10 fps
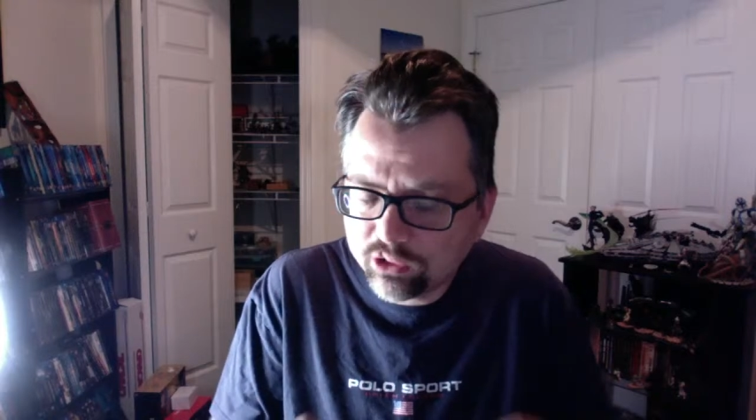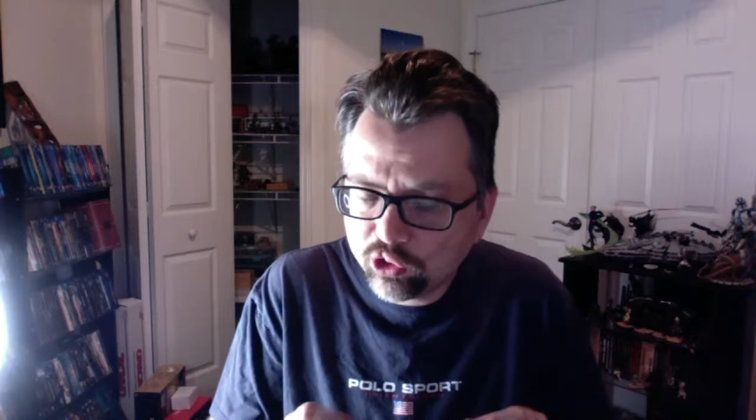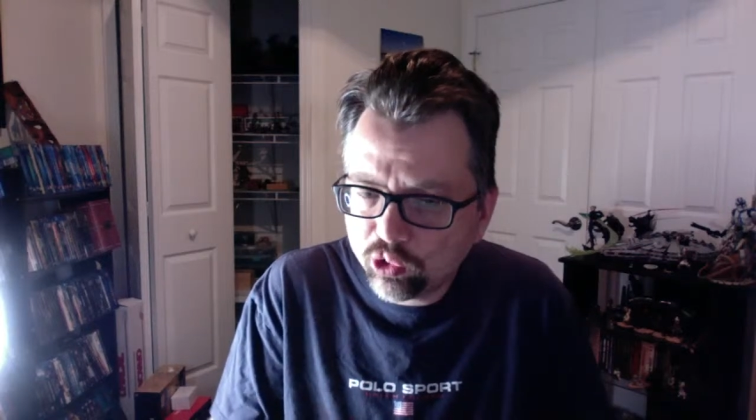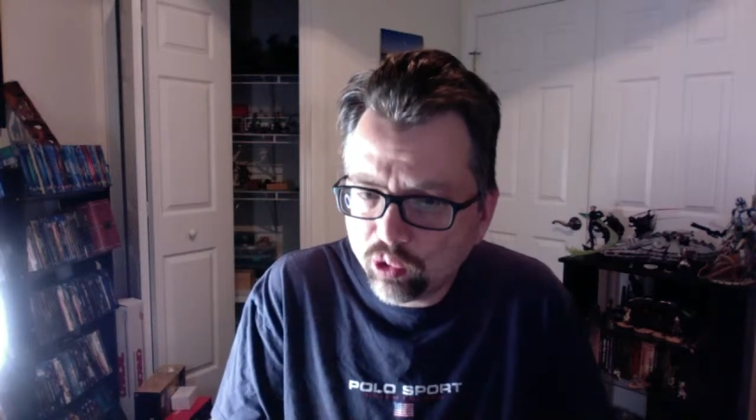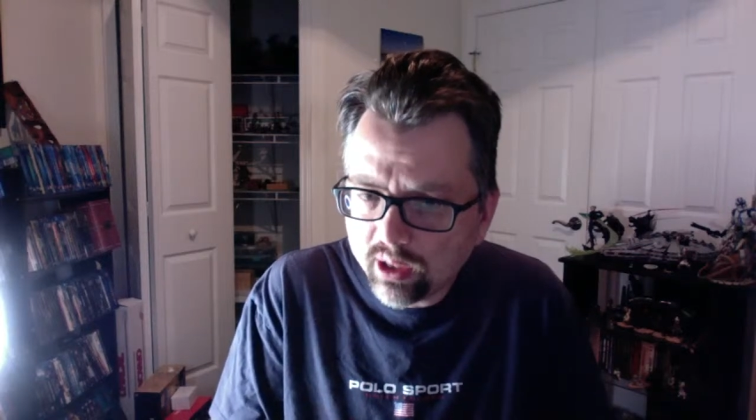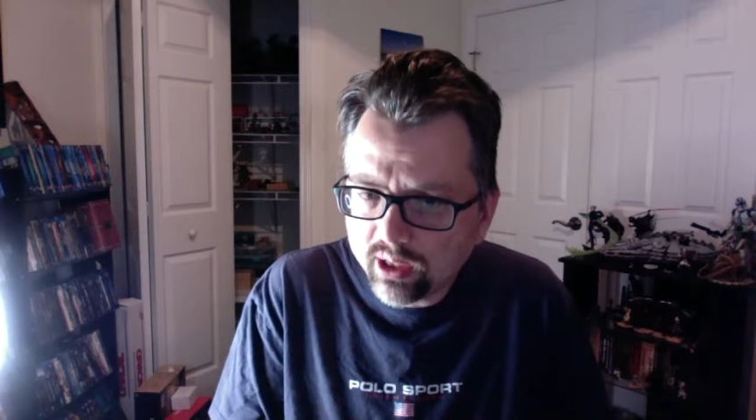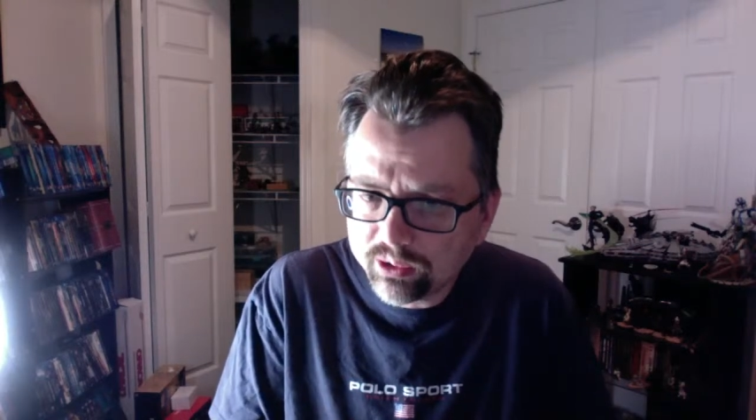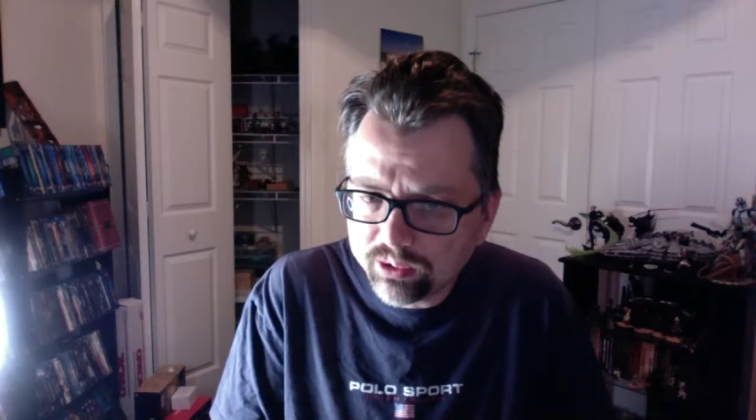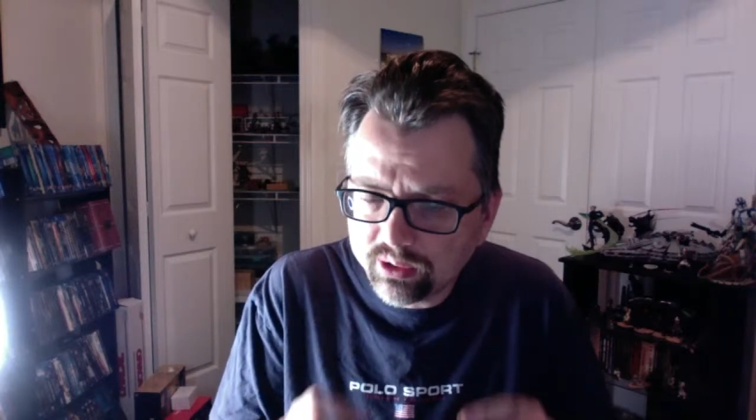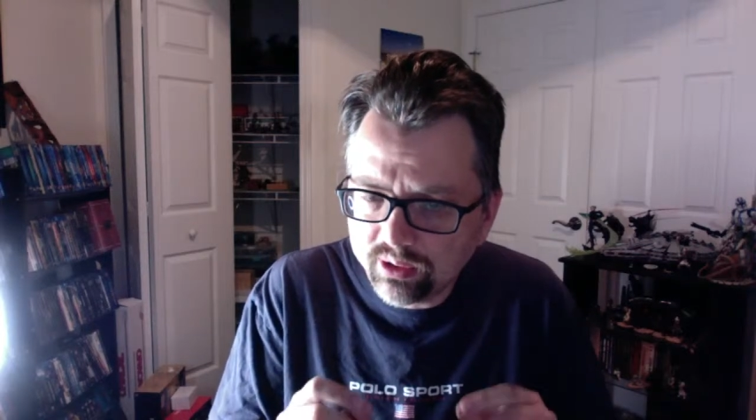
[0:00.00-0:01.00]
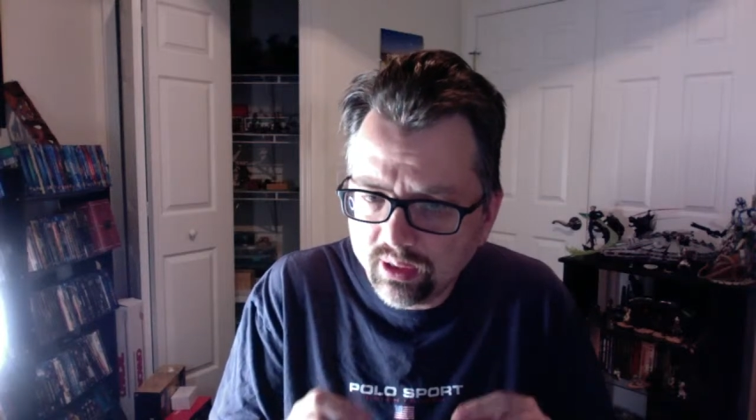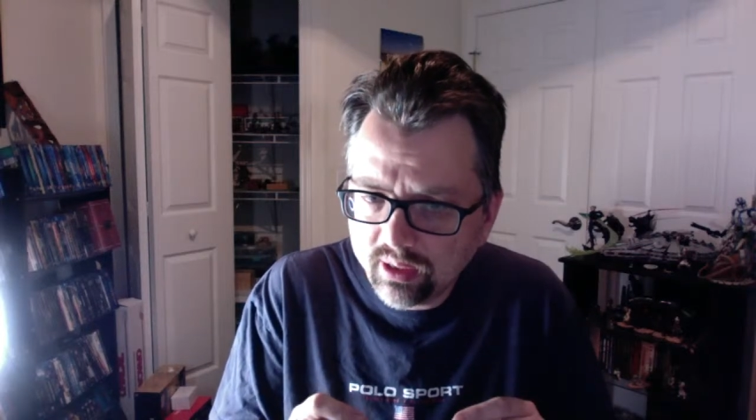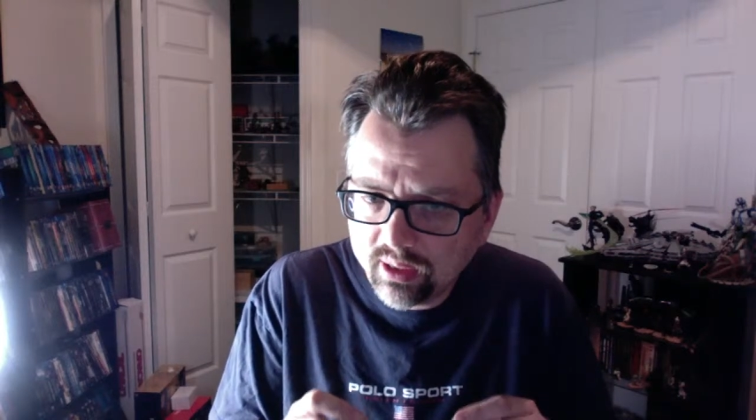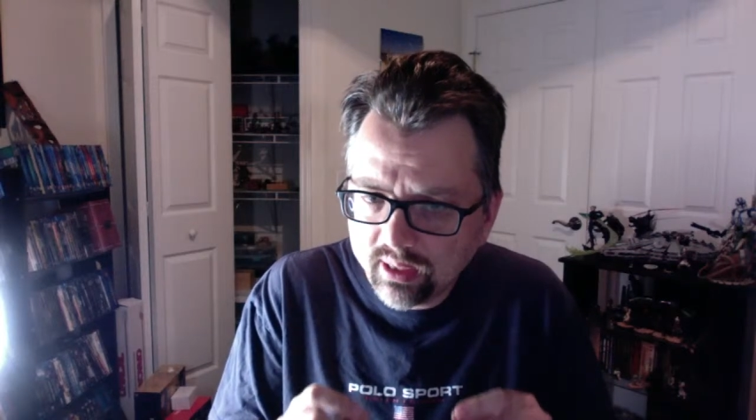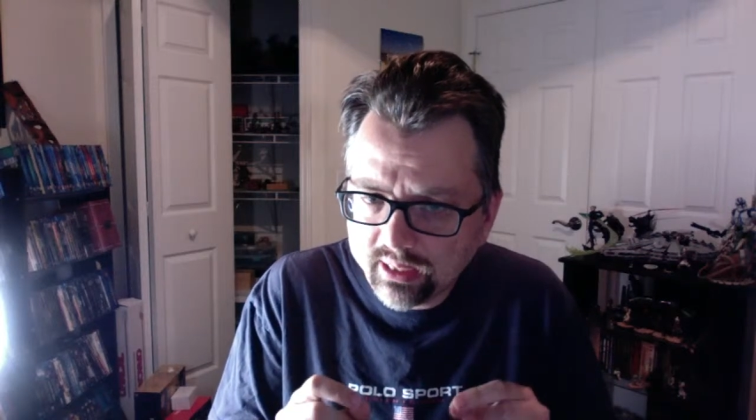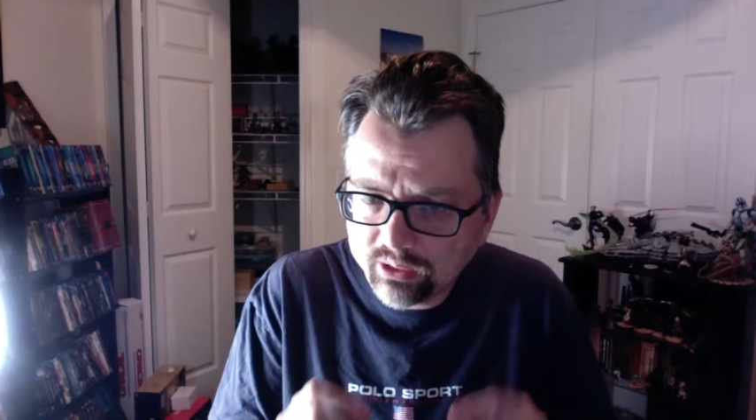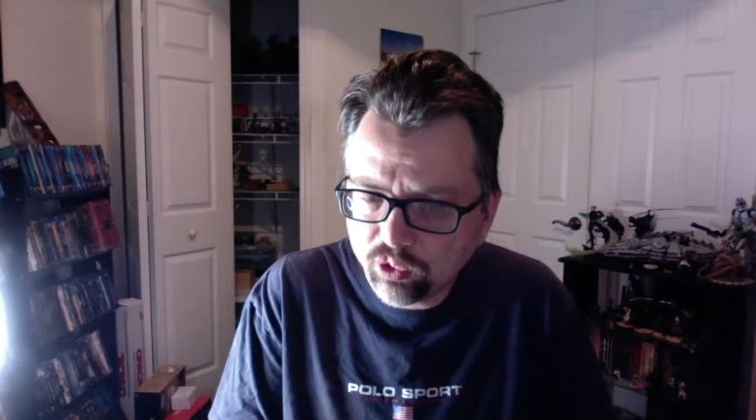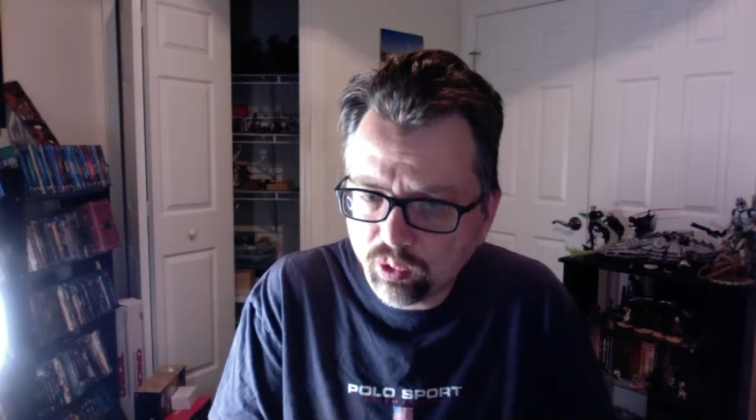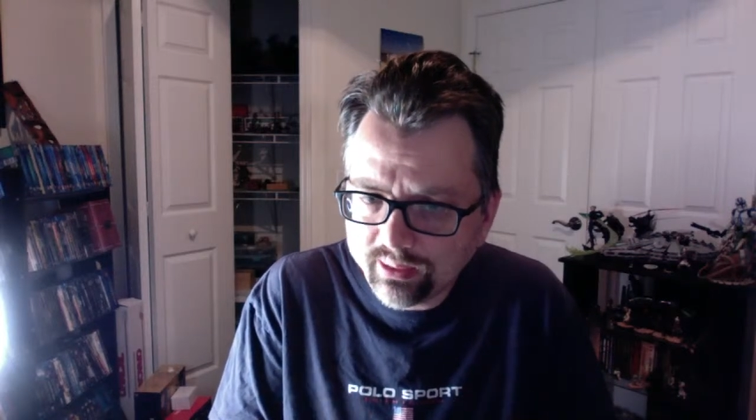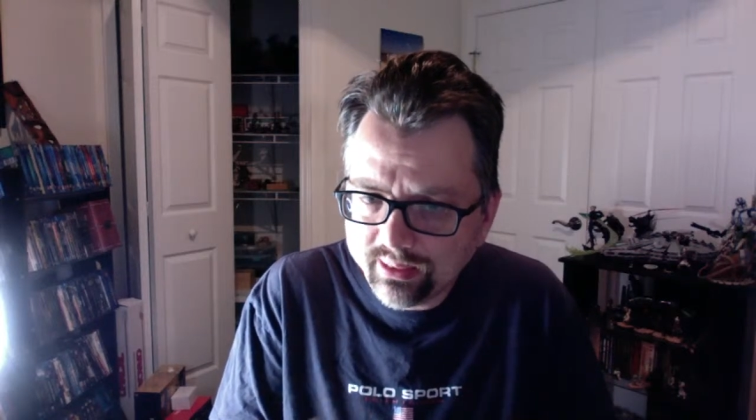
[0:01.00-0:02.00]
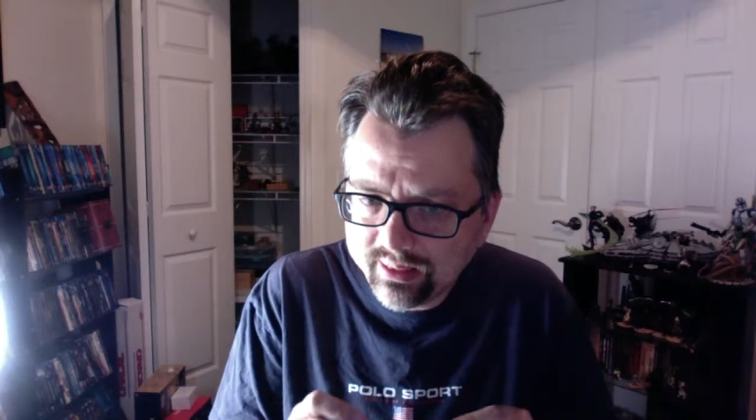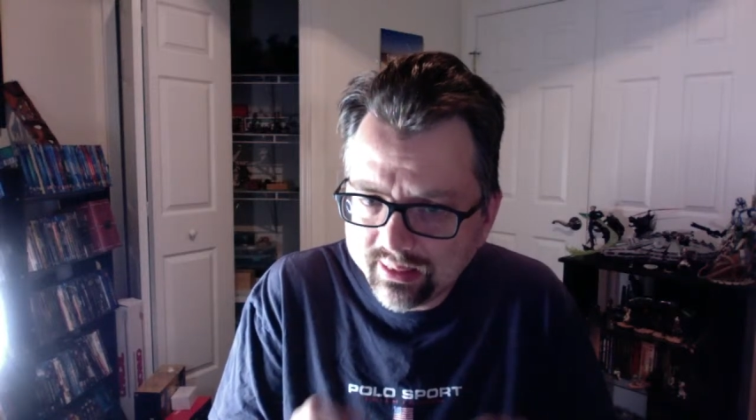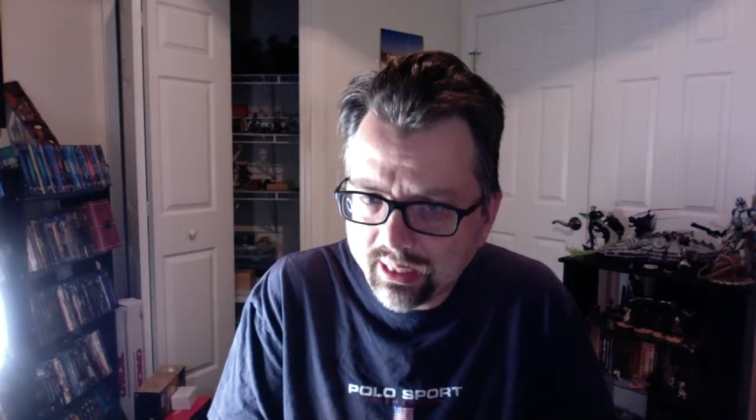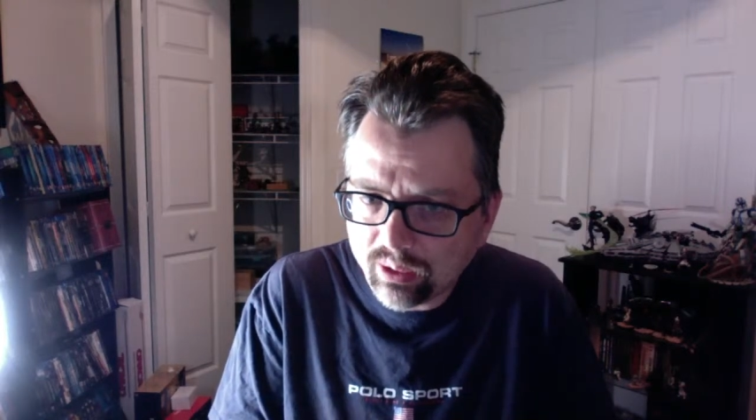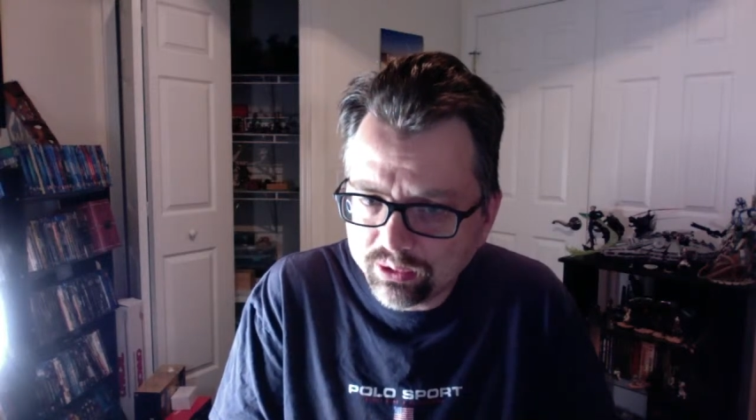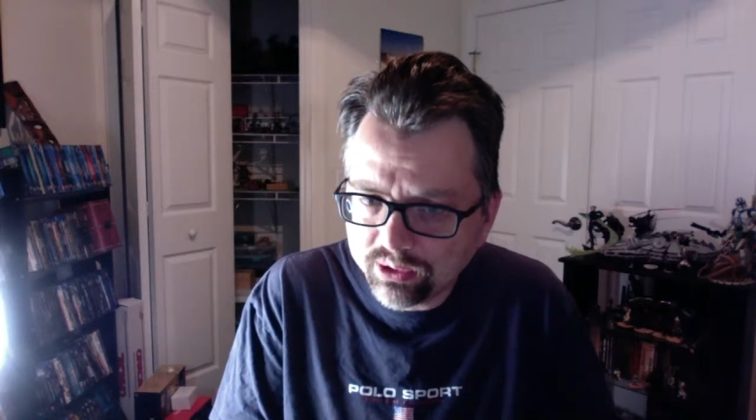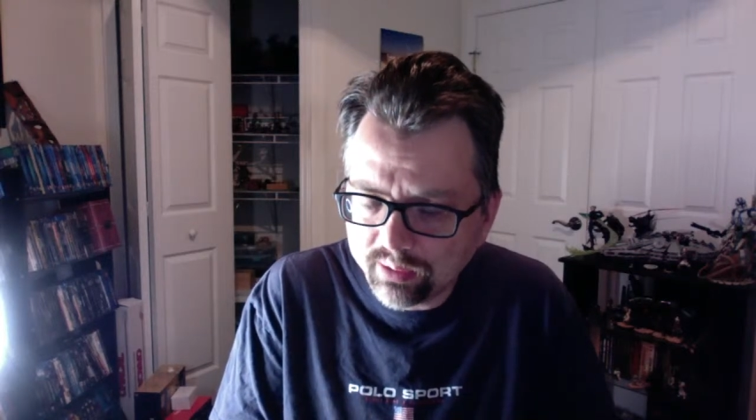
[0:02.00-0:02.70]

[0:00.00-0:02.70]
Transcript: 220,000